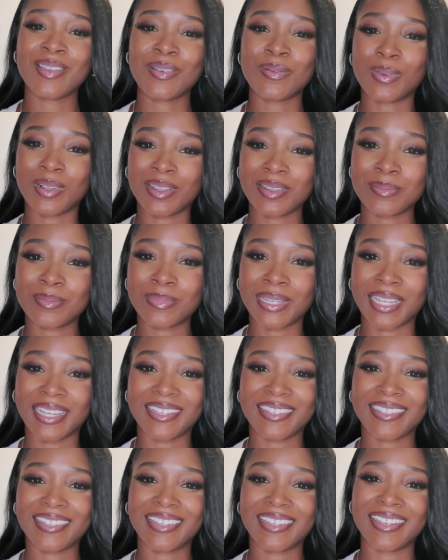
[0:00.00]
Welcome back.
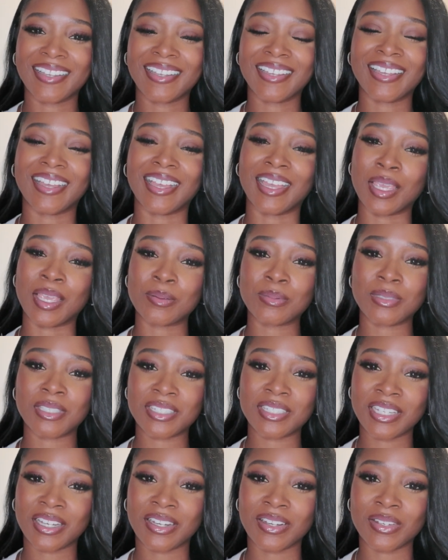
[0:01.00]
I'm
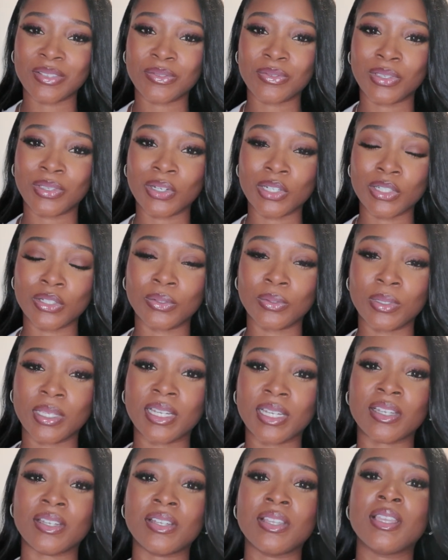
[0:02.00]
Tashara. If you are new
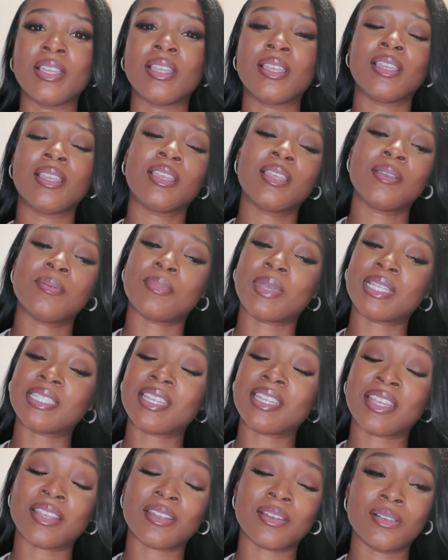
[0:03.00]
here, my
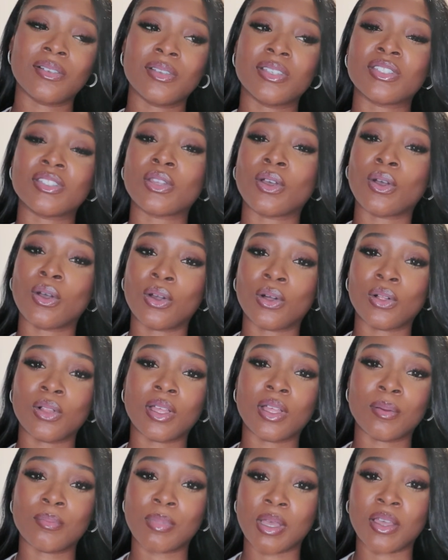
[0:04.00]
channel is all
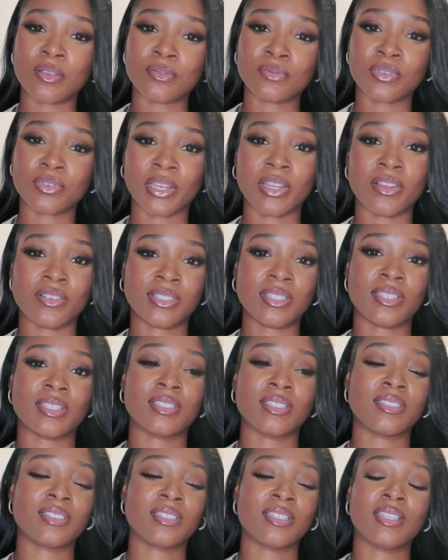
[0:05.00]
about
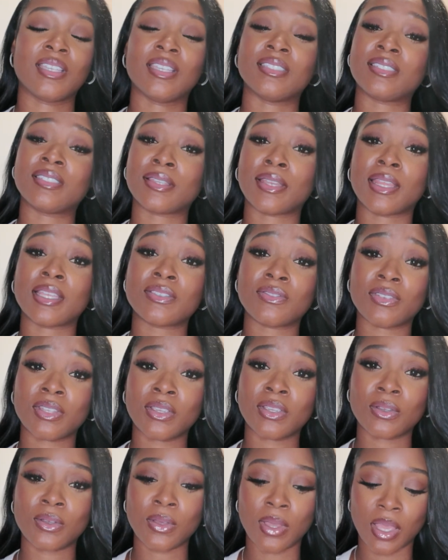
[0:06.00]
fragrances. In today's
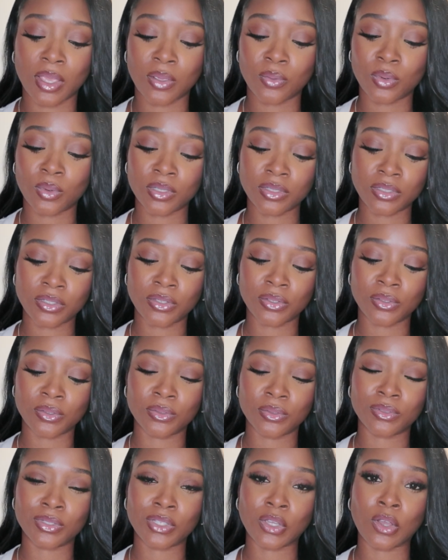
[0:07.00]
video, I want to
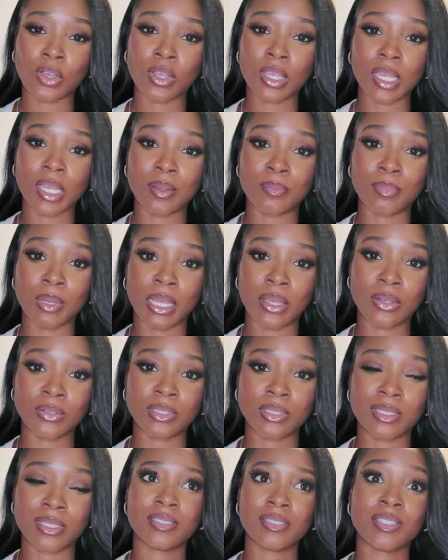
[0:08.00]
talk about
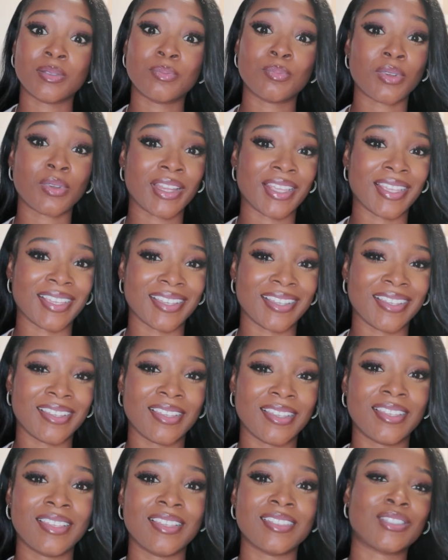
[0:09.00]
spring.
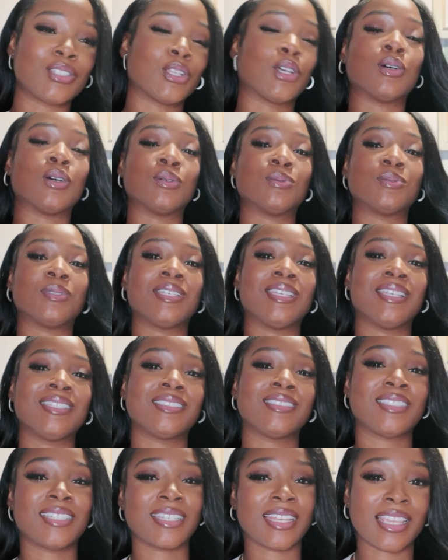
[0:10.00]
So
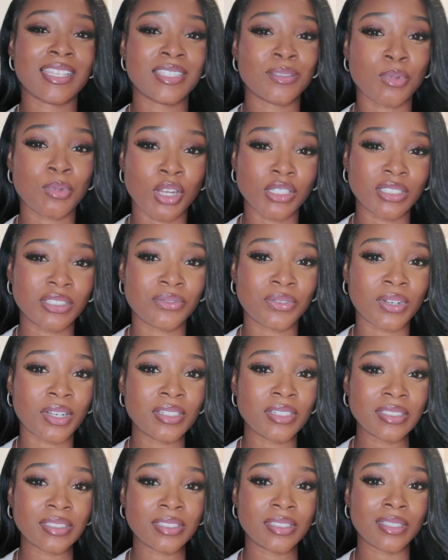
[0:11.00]
today's March
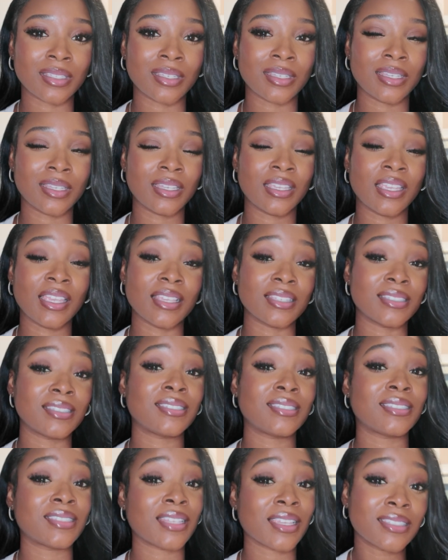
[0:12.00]
1st,
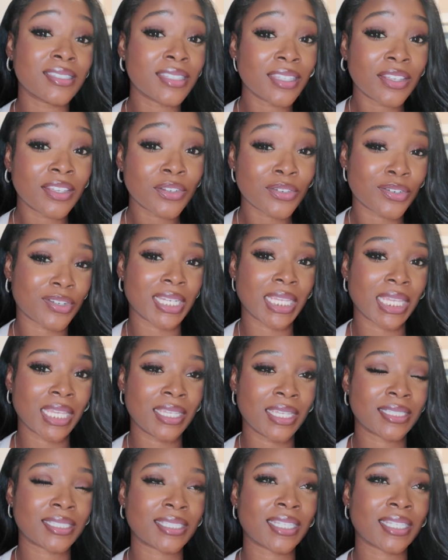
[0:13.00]
60 degrees,